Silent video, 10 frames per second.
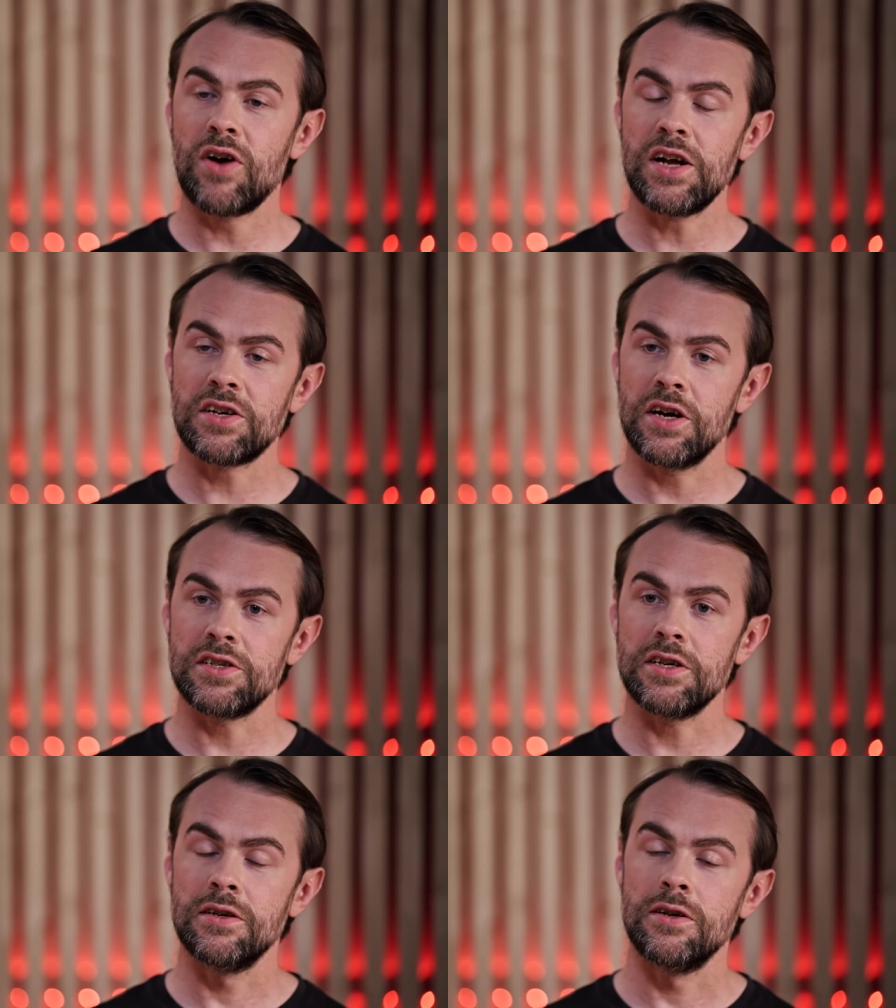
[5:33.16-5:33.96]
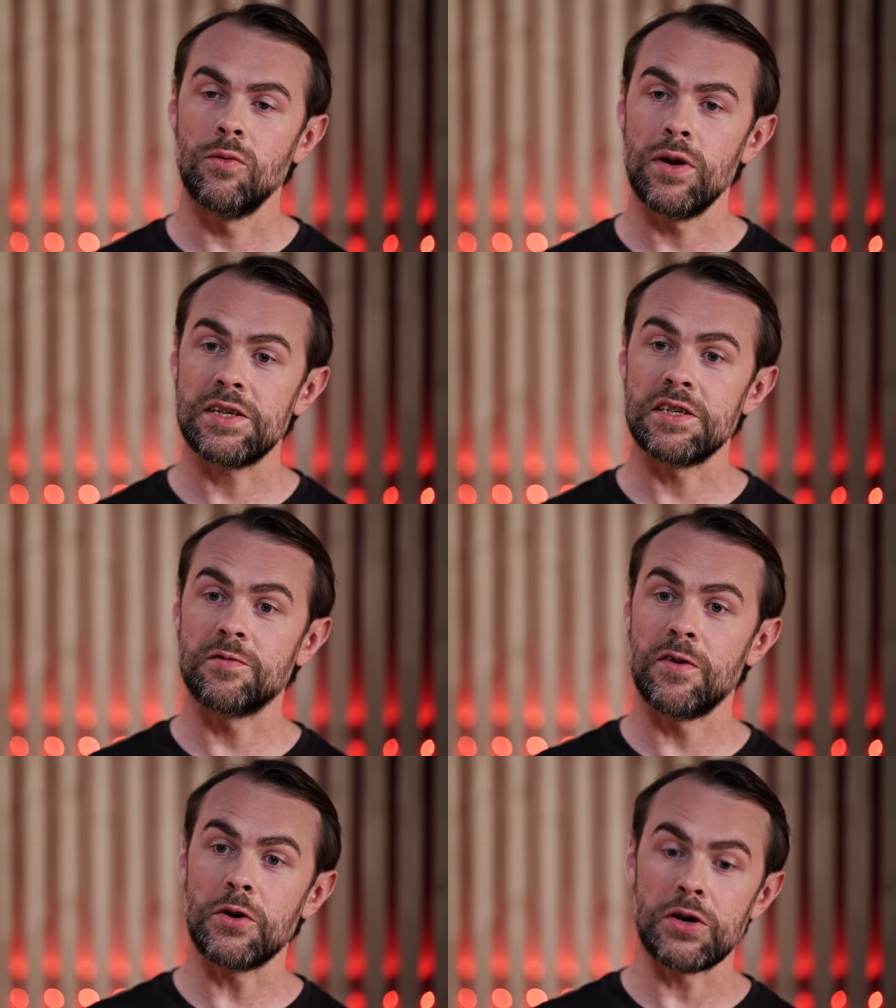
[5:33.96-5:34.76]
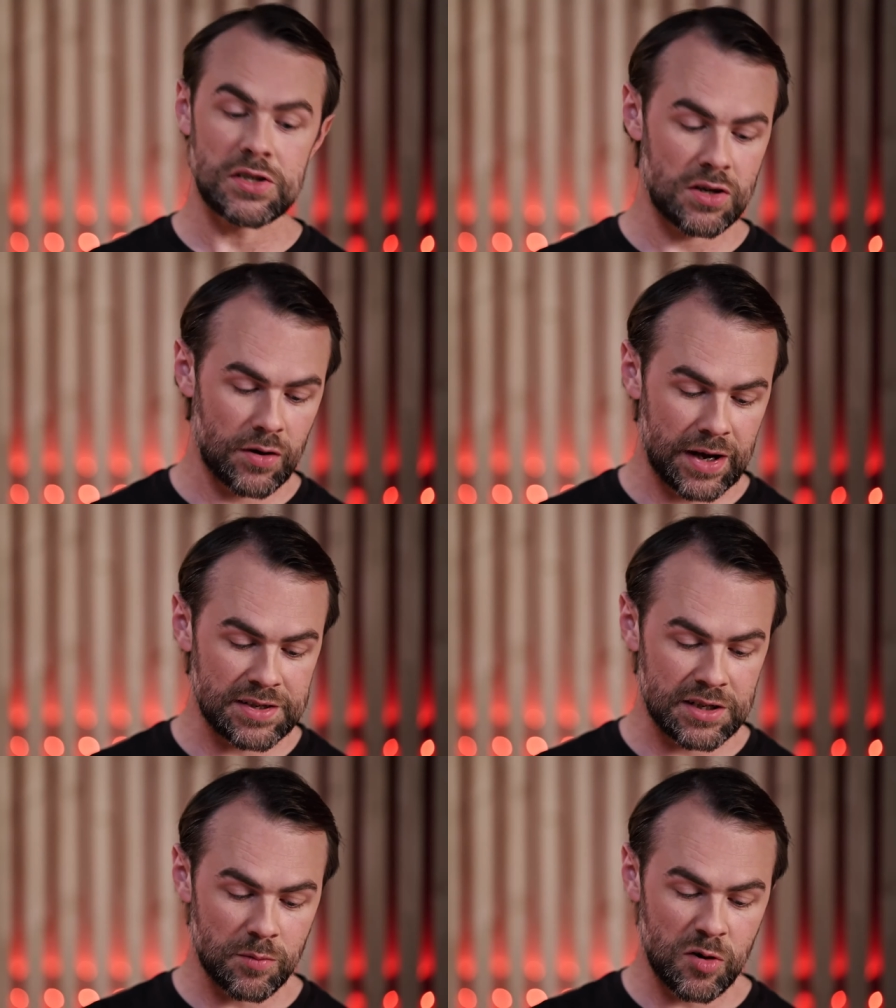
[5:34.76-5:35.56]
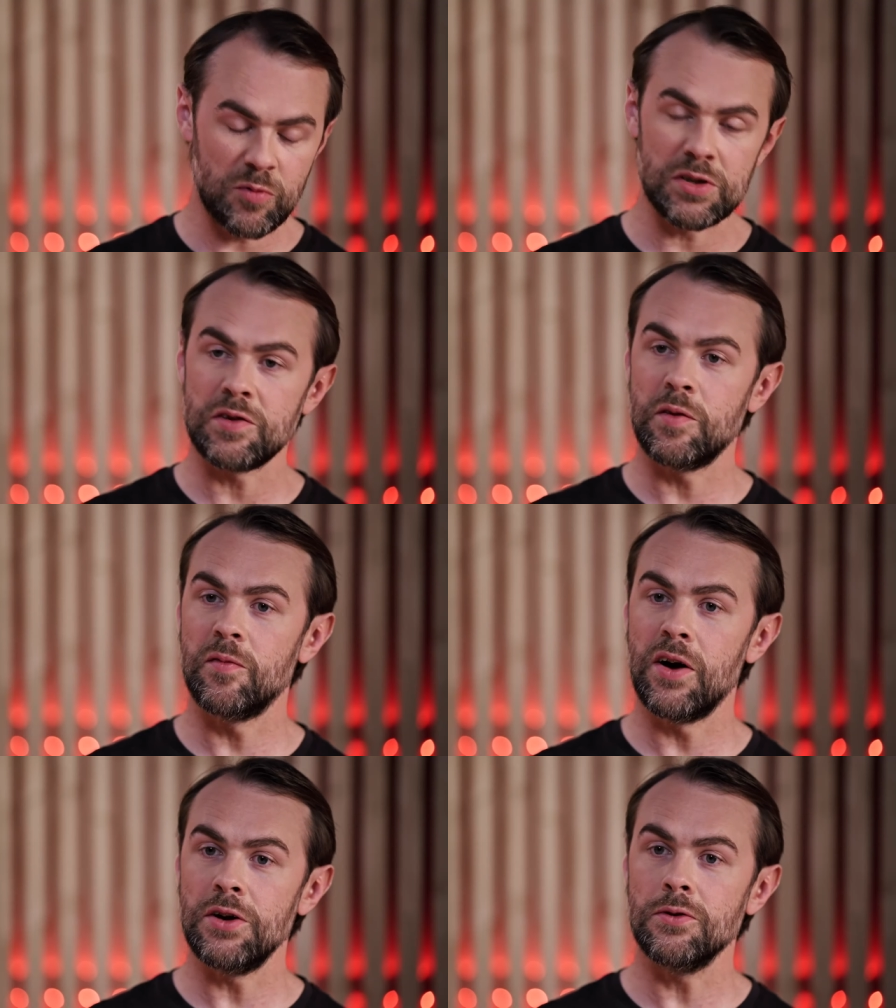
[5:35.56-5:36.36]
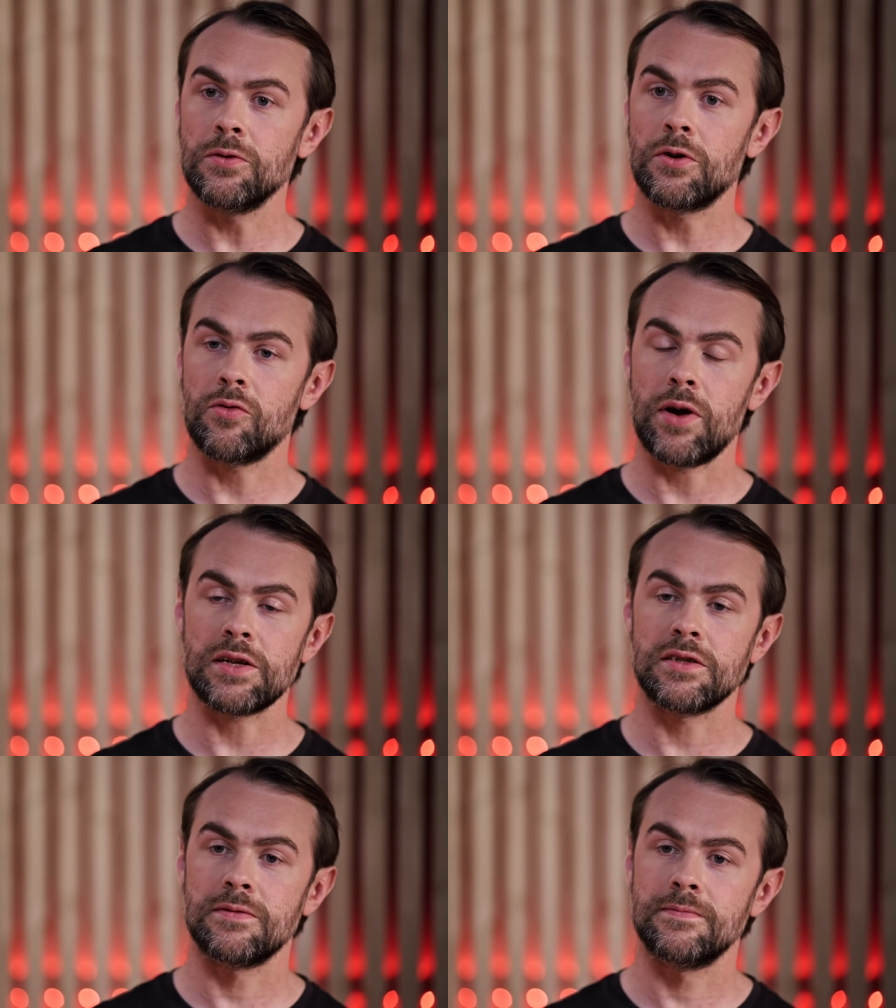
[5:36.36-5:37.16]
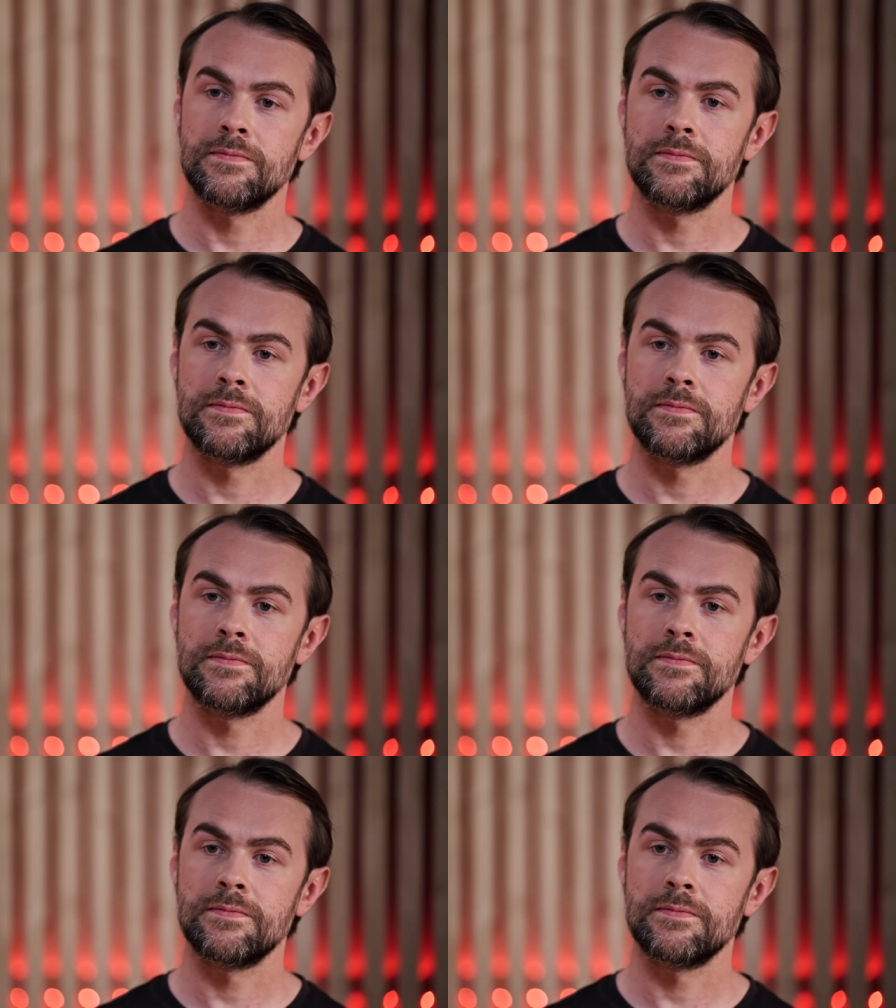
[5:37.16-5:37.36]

Scratch Cutter will let us focus on getting the movement of the vinyl correct.